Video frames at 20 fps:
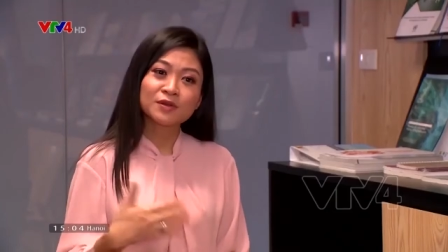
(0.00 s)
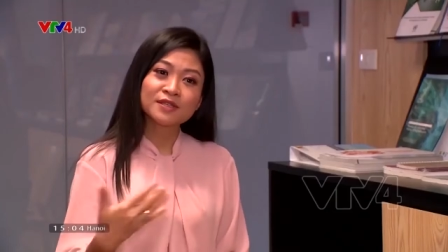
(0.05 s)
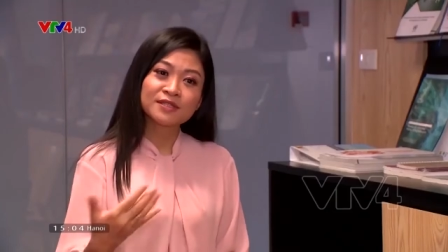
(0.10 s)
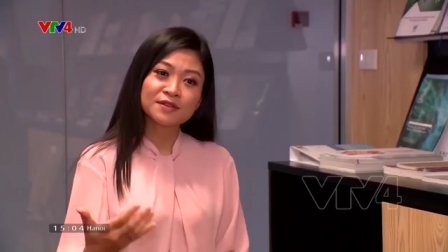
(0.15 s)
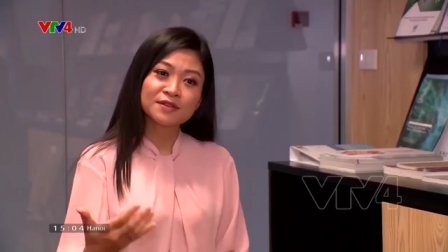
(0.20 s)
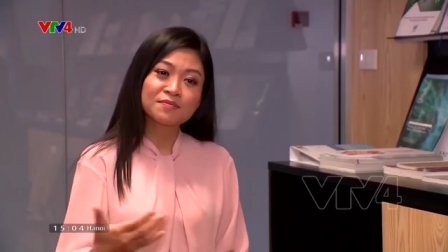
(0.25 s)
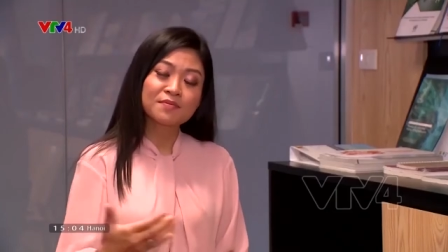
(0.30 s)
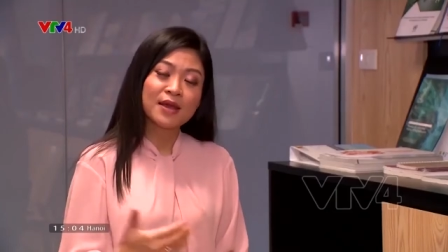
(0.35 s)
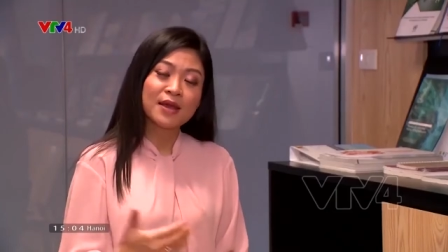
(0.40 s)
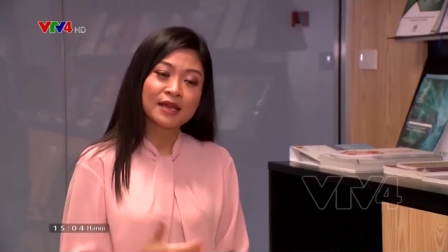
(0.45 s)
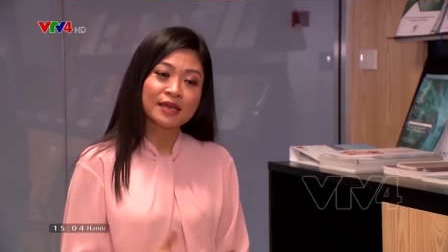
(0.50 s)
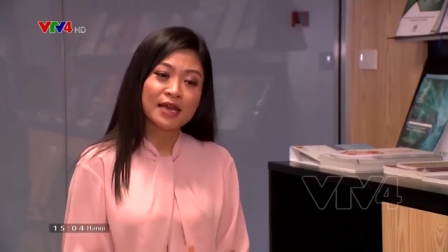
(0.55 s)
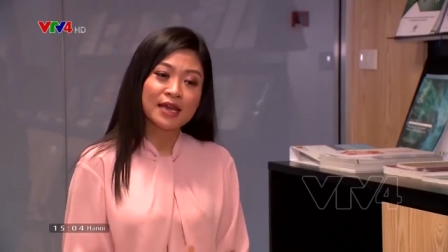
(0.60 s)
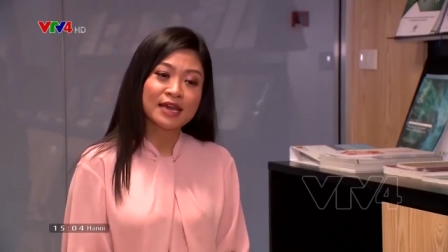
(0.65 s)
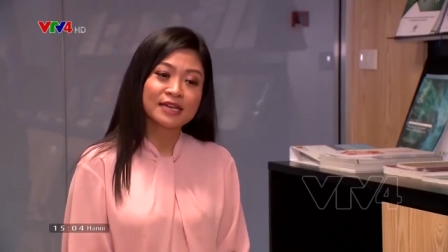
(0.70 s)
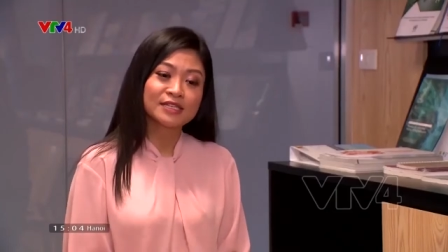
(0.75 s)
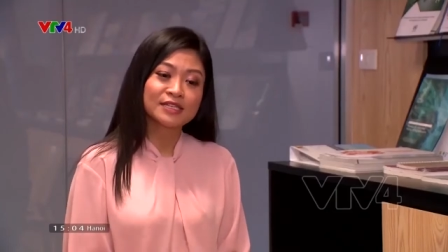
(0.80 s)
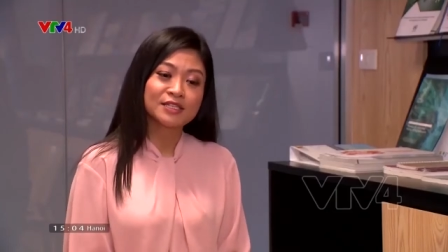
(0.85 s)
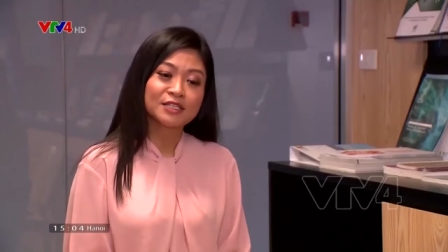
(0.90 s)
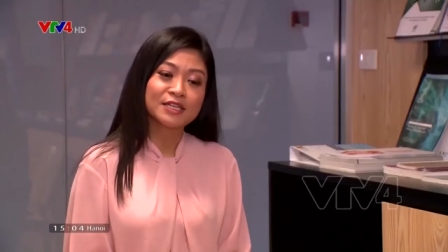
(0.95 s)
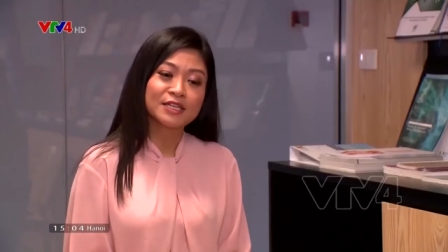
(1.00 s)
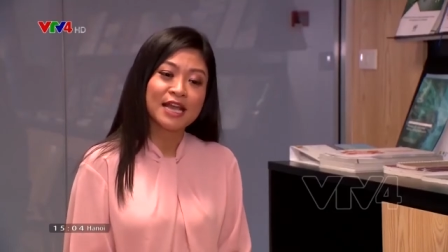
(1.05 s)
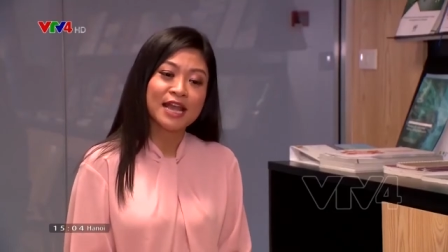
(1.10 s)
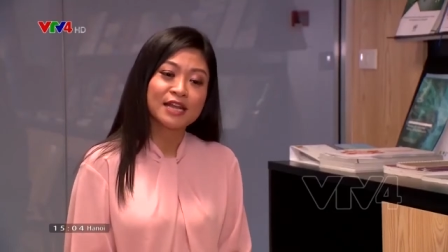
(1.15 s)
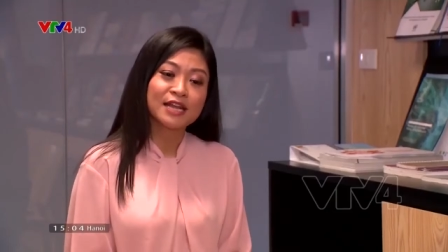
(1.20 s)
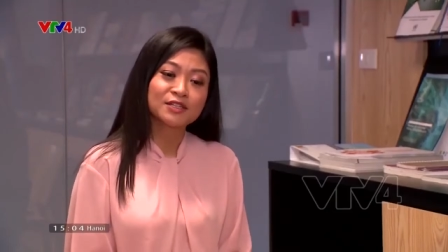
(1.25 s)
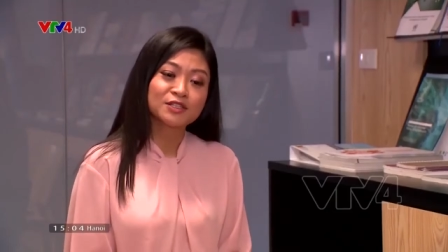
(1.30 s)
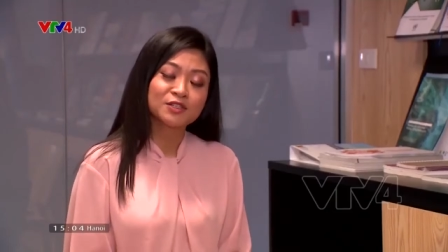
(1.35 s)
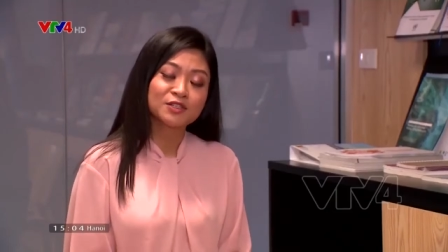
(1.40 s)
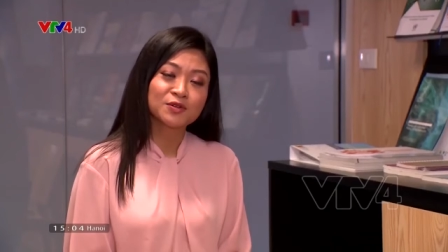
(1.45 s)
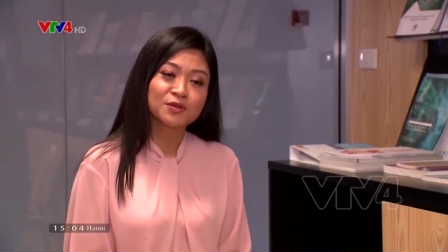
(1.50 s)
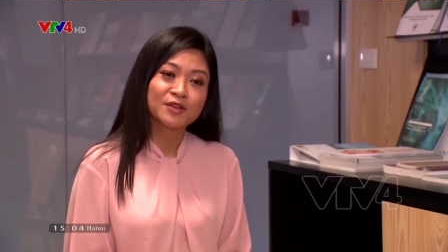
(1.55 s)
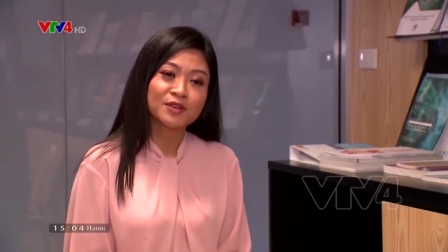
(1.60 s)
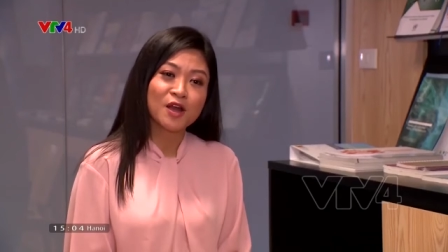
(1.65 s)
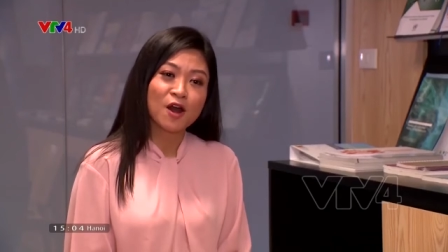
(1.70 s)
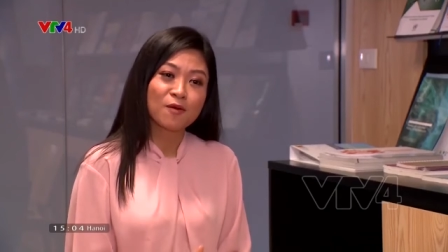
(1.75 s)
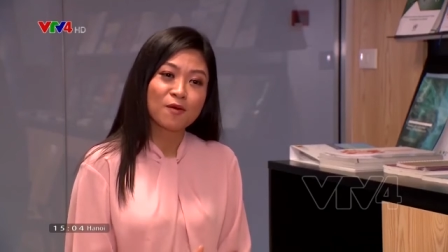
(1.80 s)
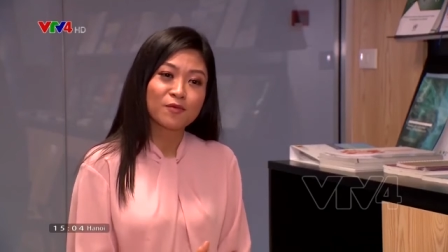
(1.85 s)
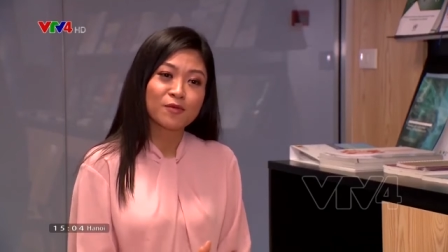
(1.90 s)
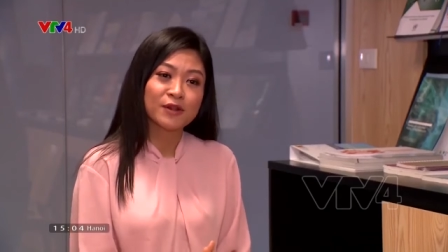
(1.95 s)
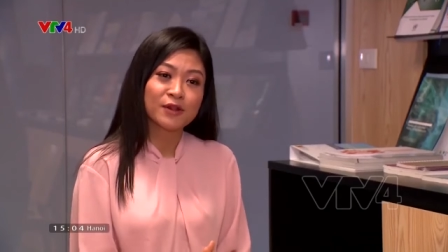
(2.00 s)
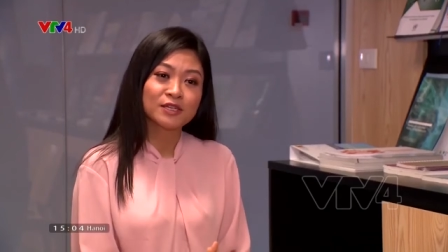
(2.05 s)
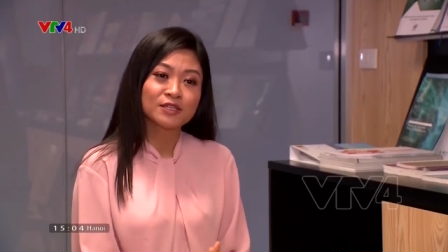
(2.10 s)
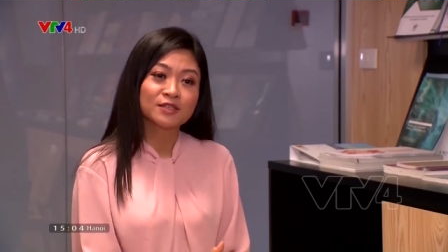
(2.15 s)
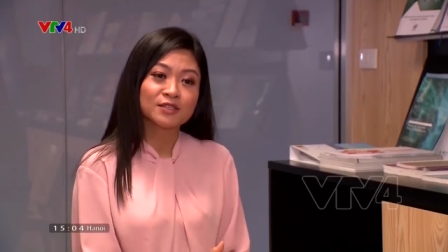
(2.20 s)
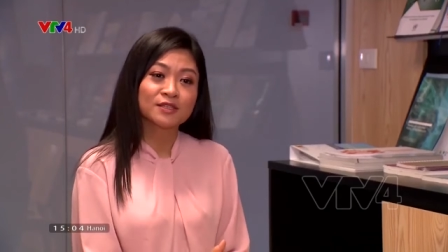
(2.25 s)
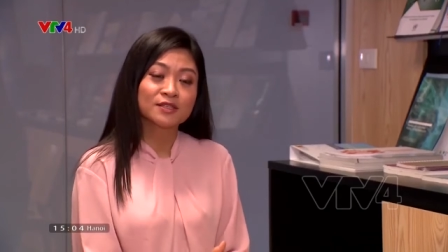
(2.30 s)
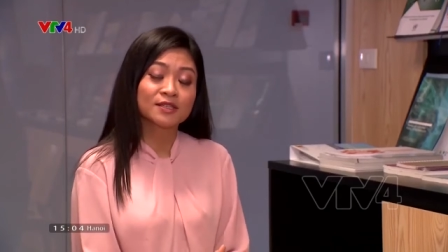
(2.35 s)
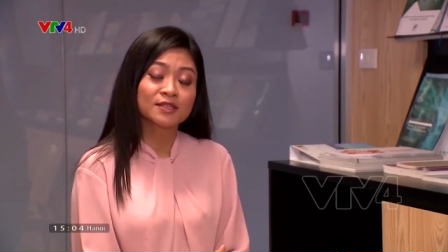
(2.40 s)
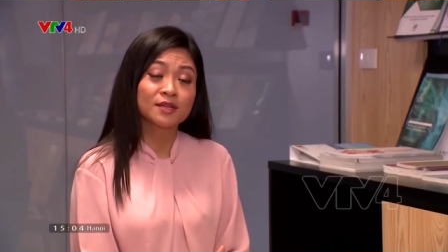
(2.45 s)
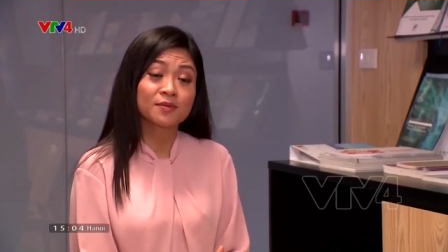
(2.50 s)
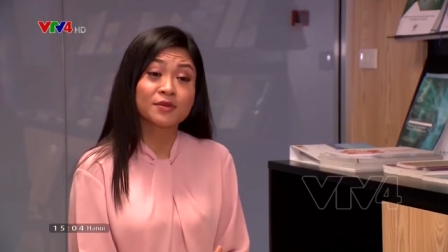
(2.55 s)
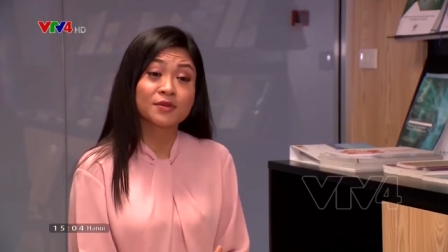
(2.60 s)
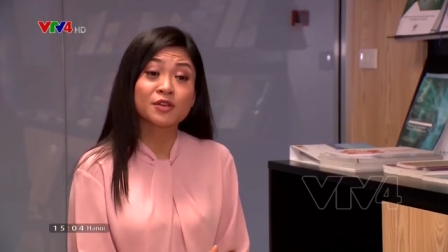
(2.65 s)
So does it make any change to the operations